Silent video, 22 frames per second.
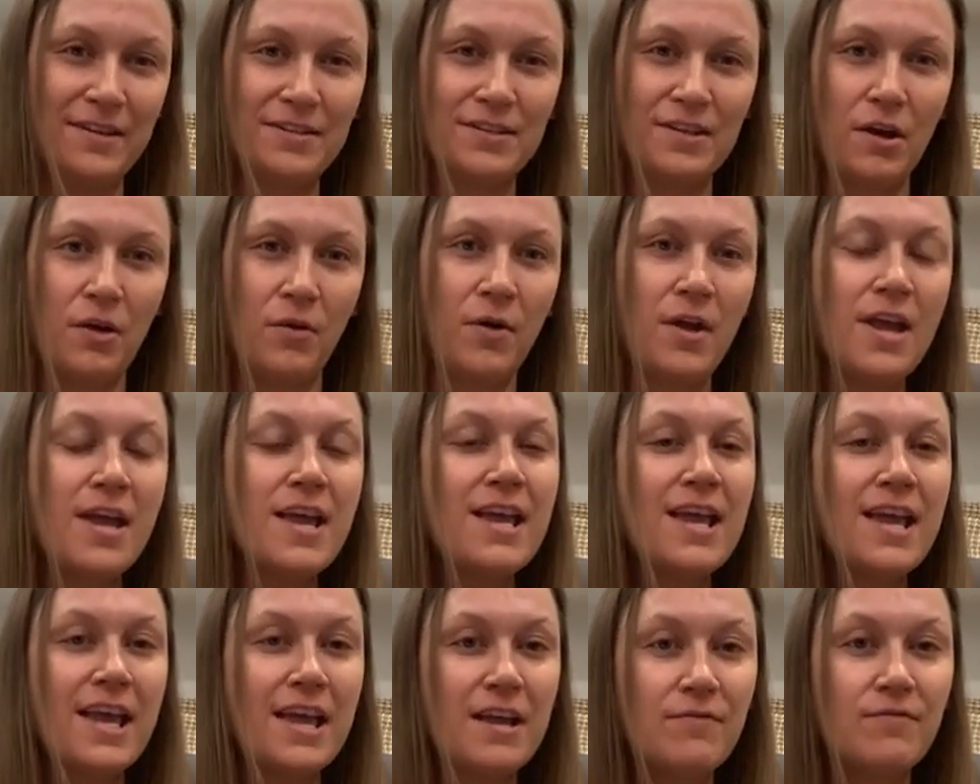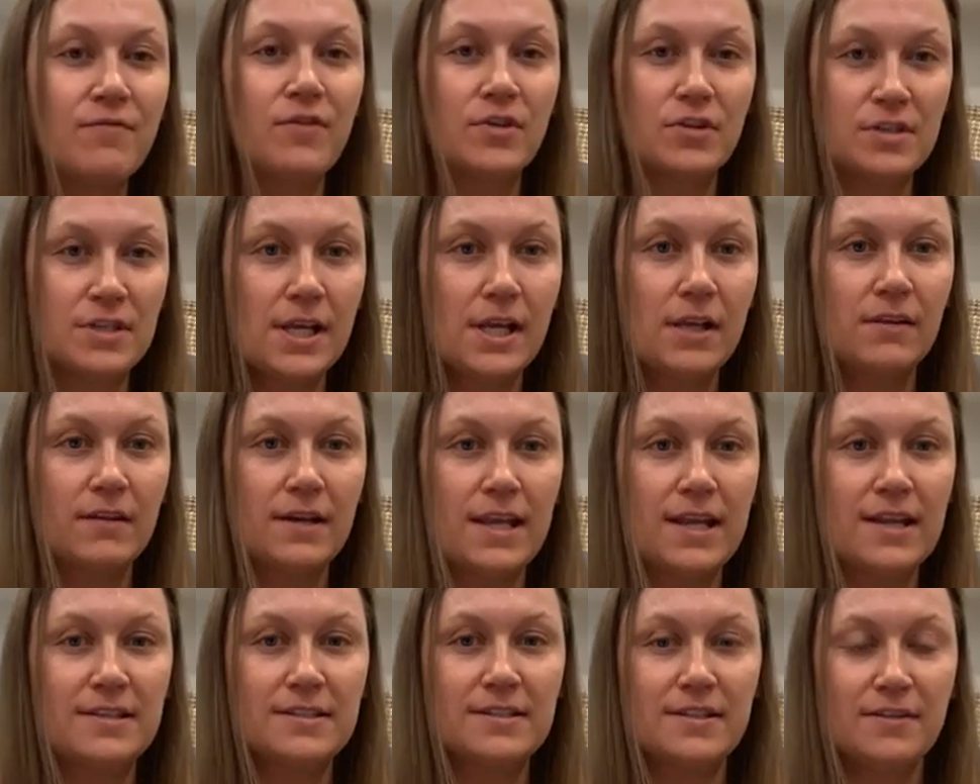So
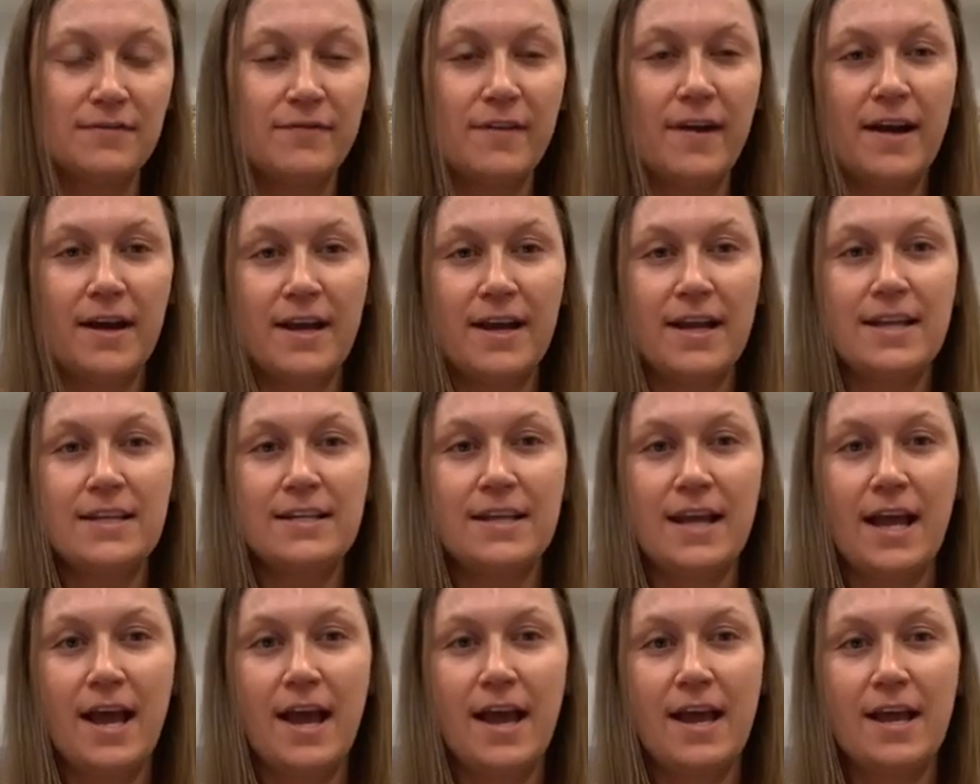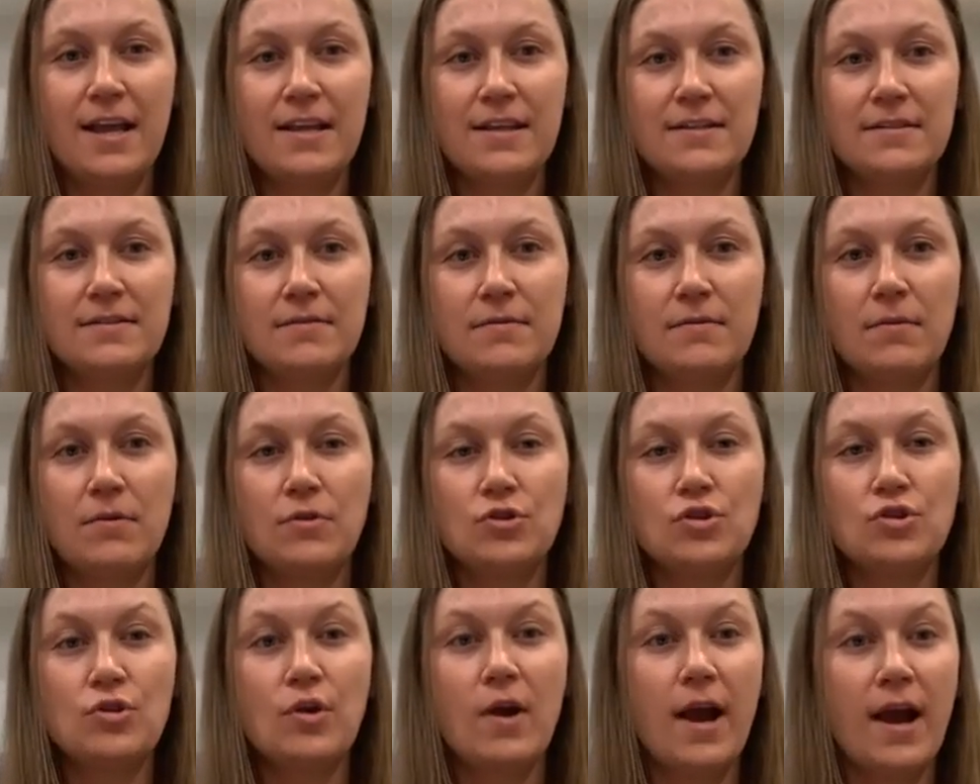infertility is defined as
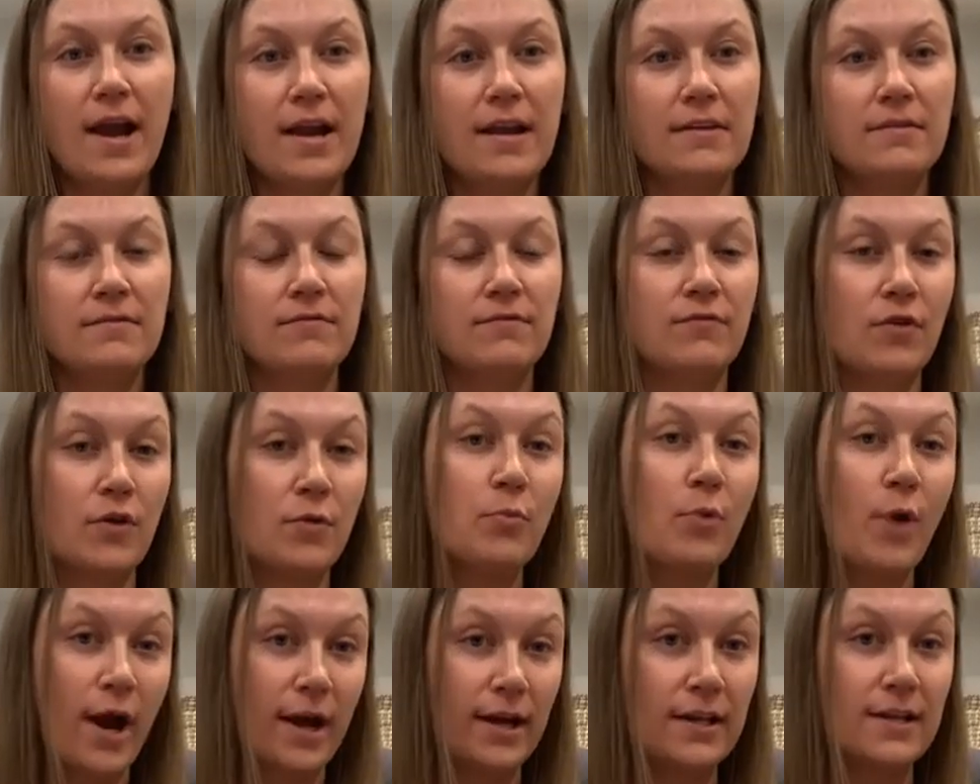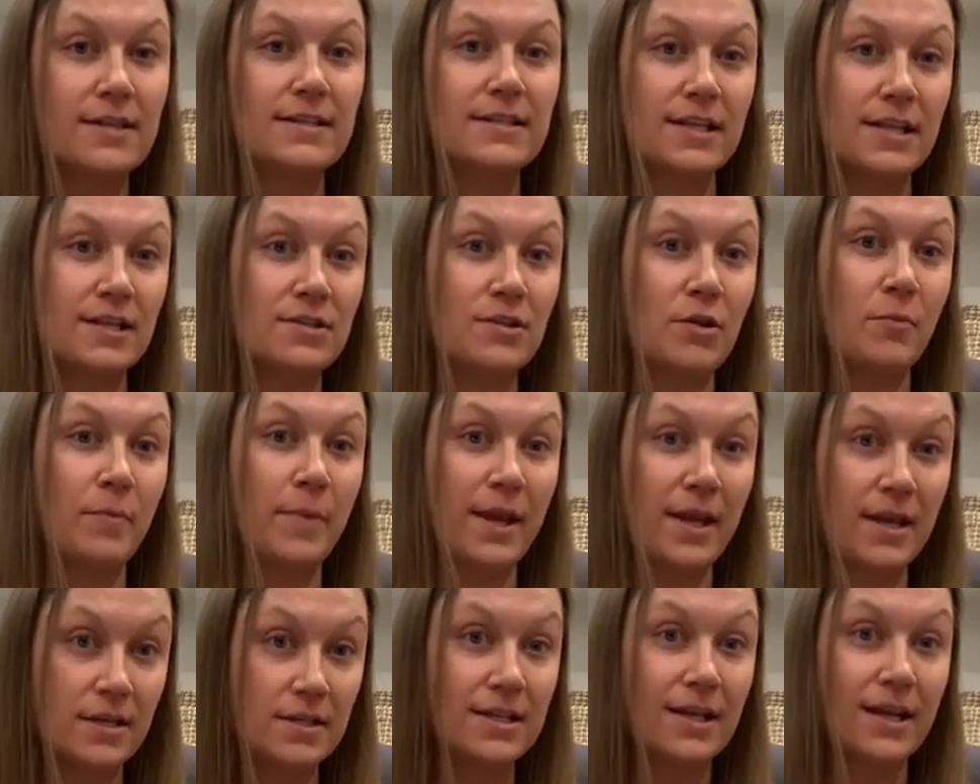trying for pregnancy, so
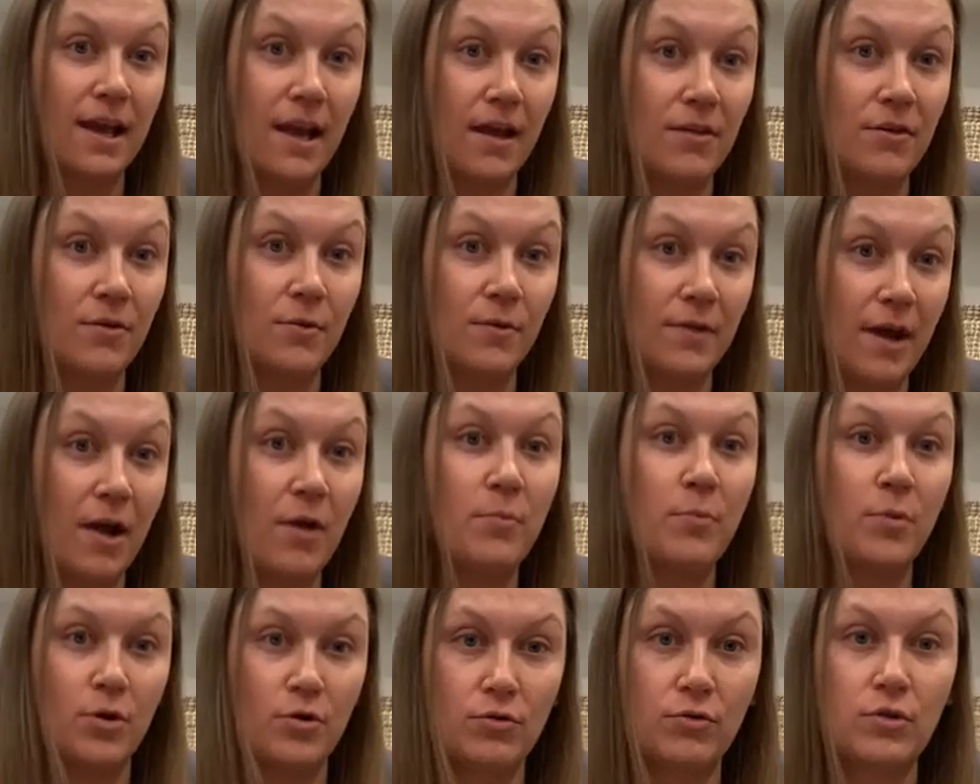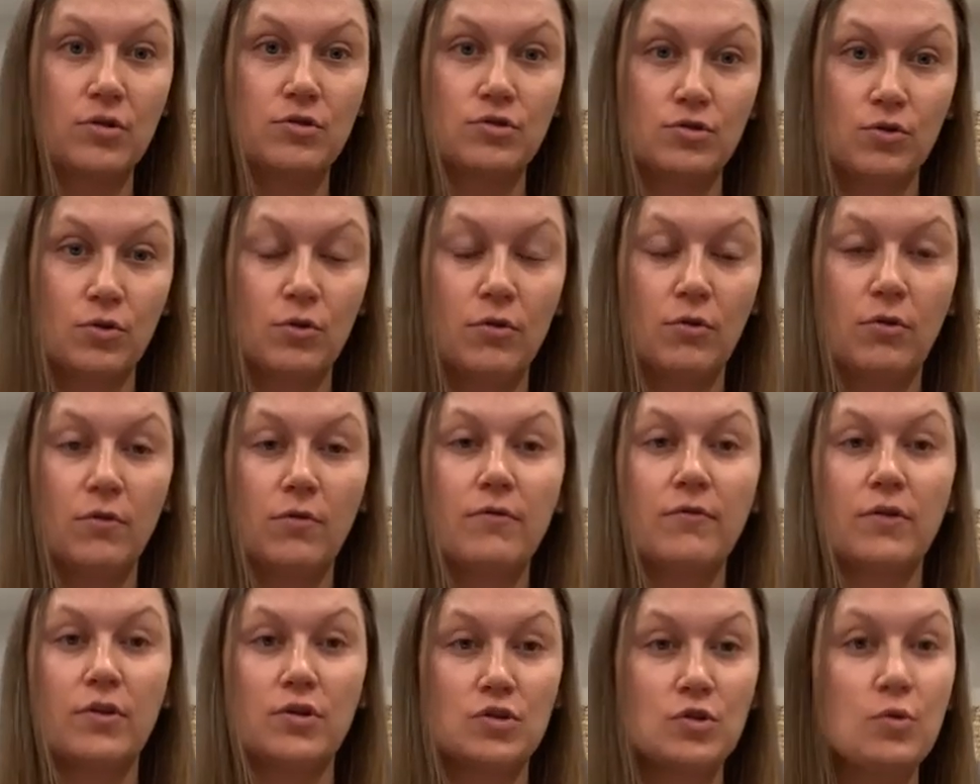being together without birth control
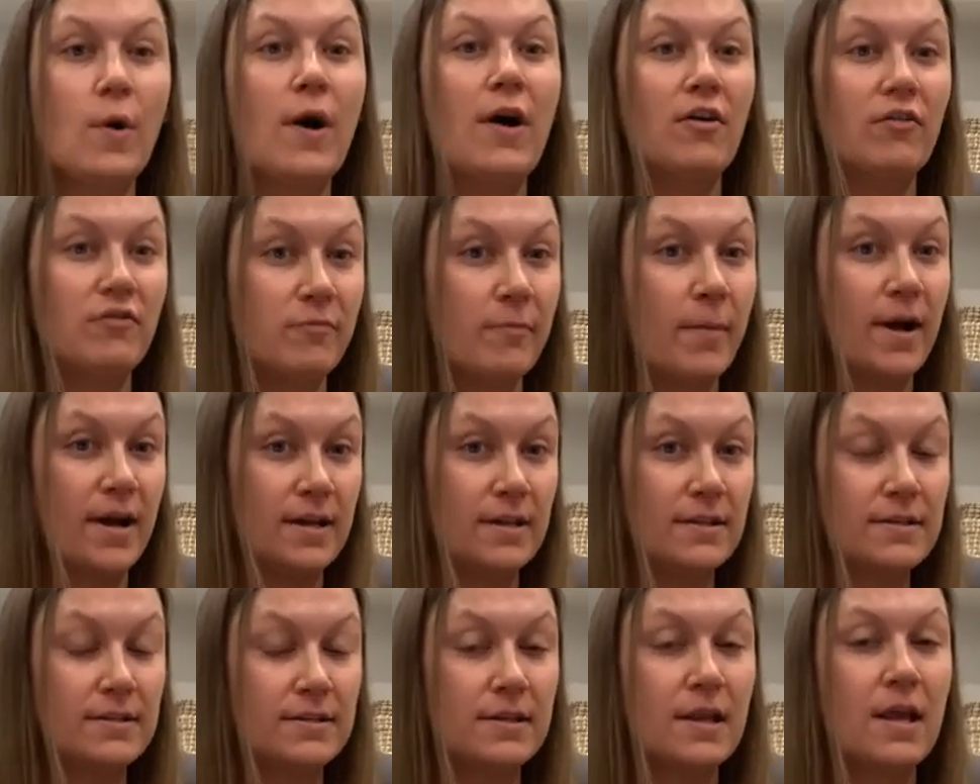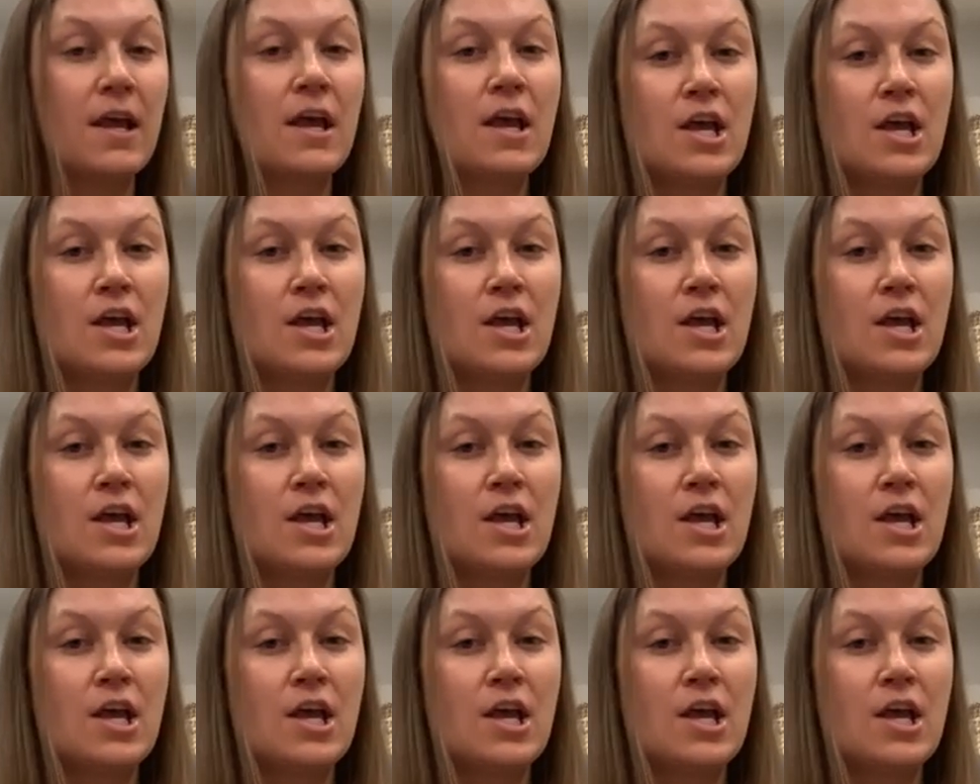for 12 months.